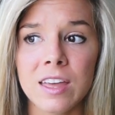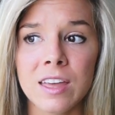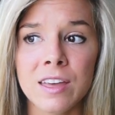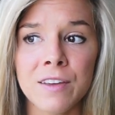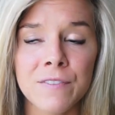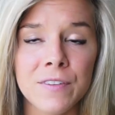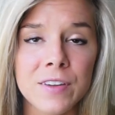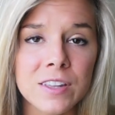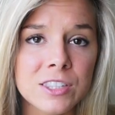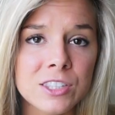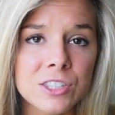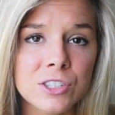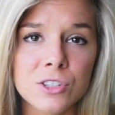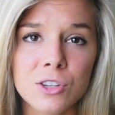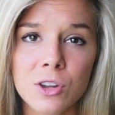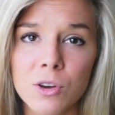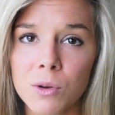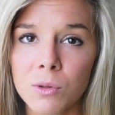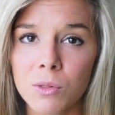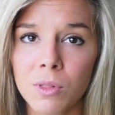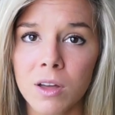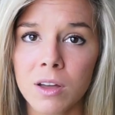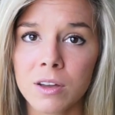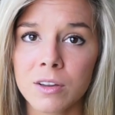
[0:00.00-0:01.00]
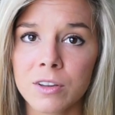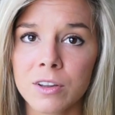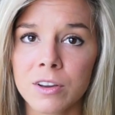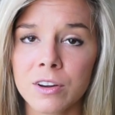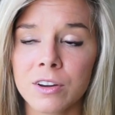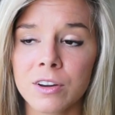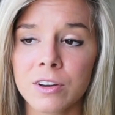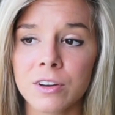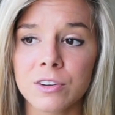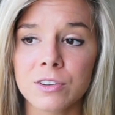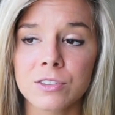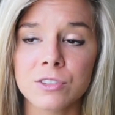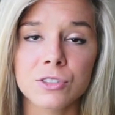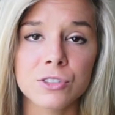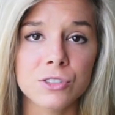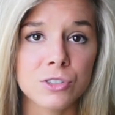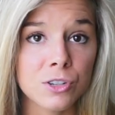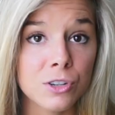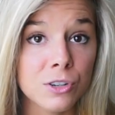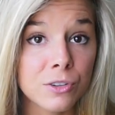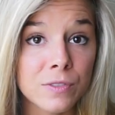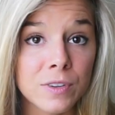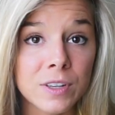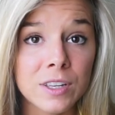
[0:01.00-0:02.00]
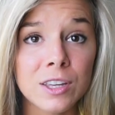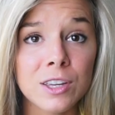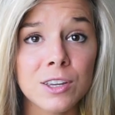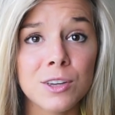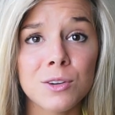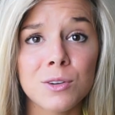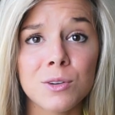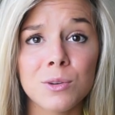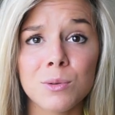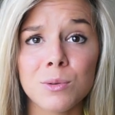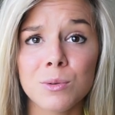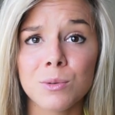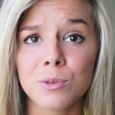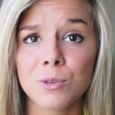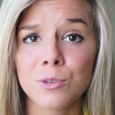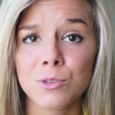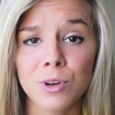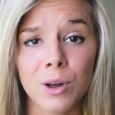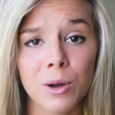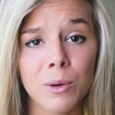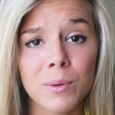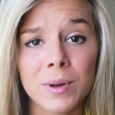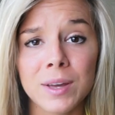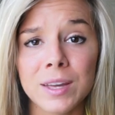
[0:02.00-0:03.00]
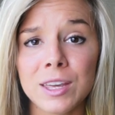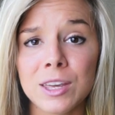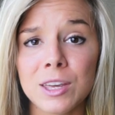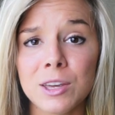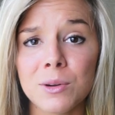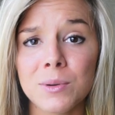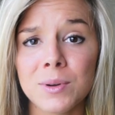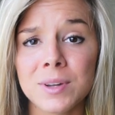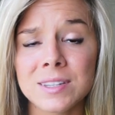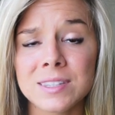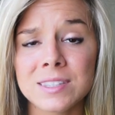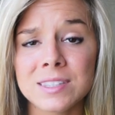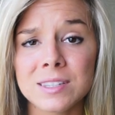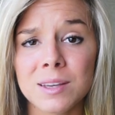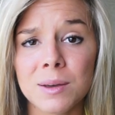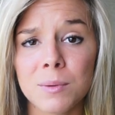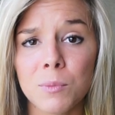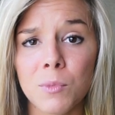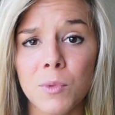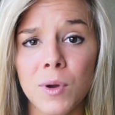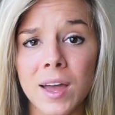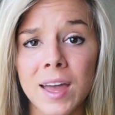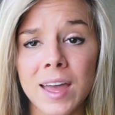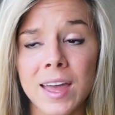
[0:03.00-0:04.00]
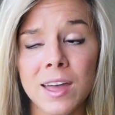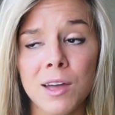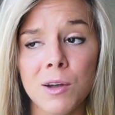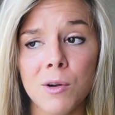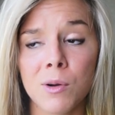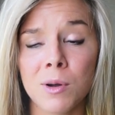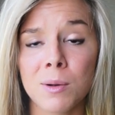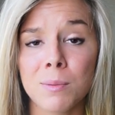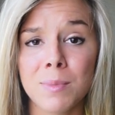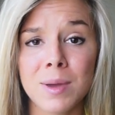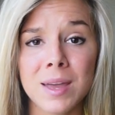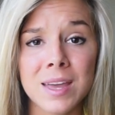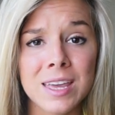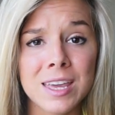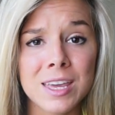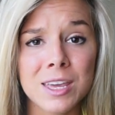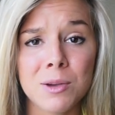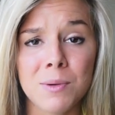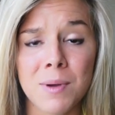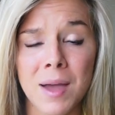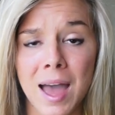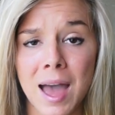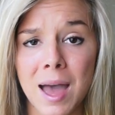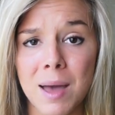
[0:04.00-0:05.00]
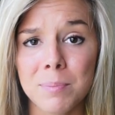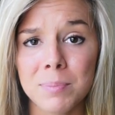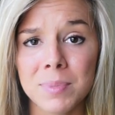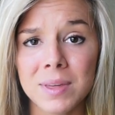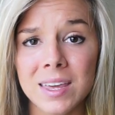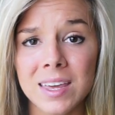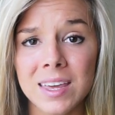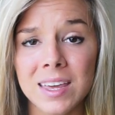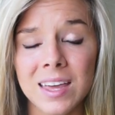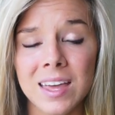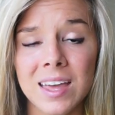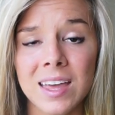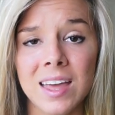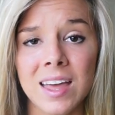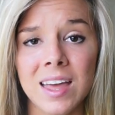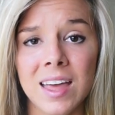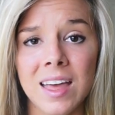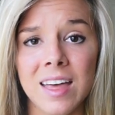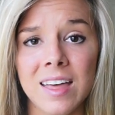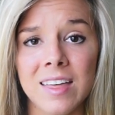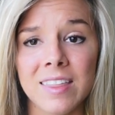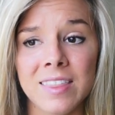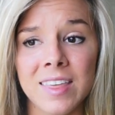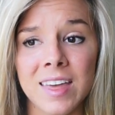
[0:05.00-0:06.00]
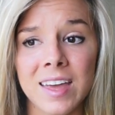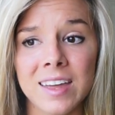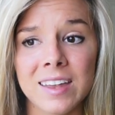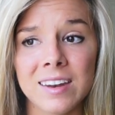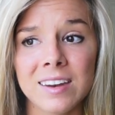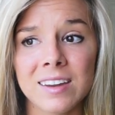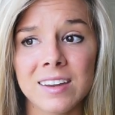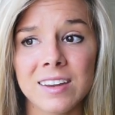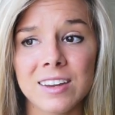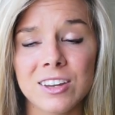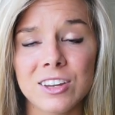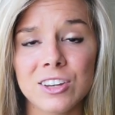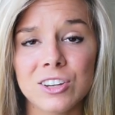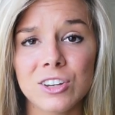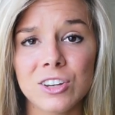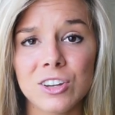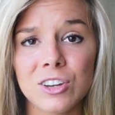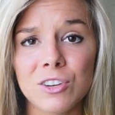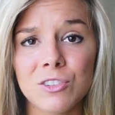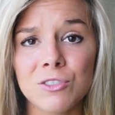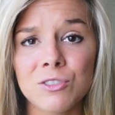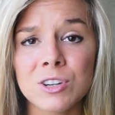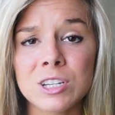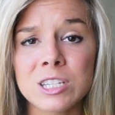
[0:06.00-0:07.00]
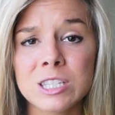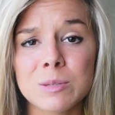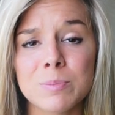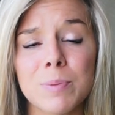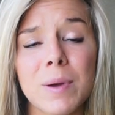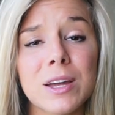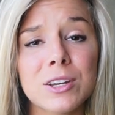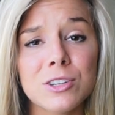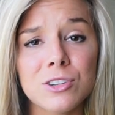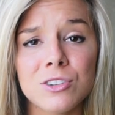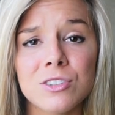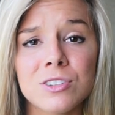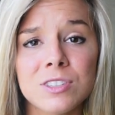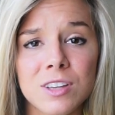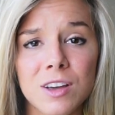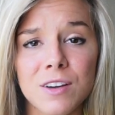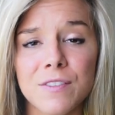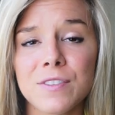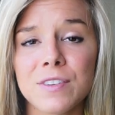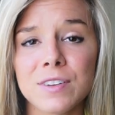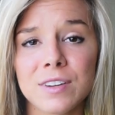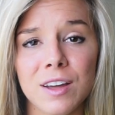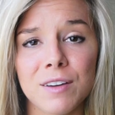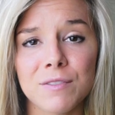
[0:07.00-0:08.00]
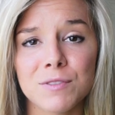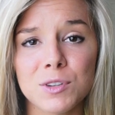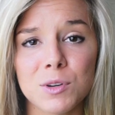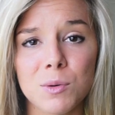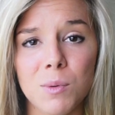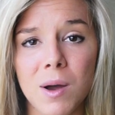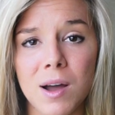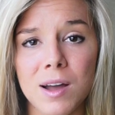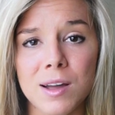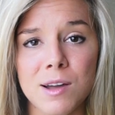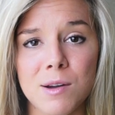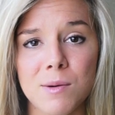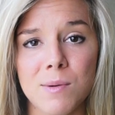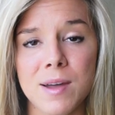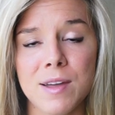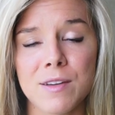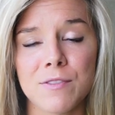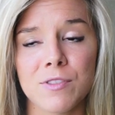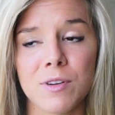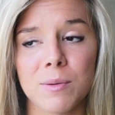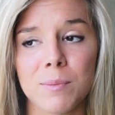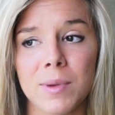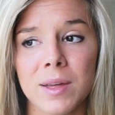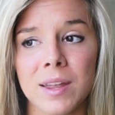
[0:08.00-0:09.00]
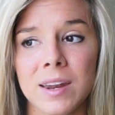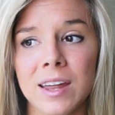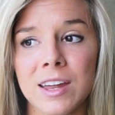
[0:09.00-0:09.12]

if it's no longer serving you, growing you in some way, or making you happy, then respect yourself enough to walk away from it.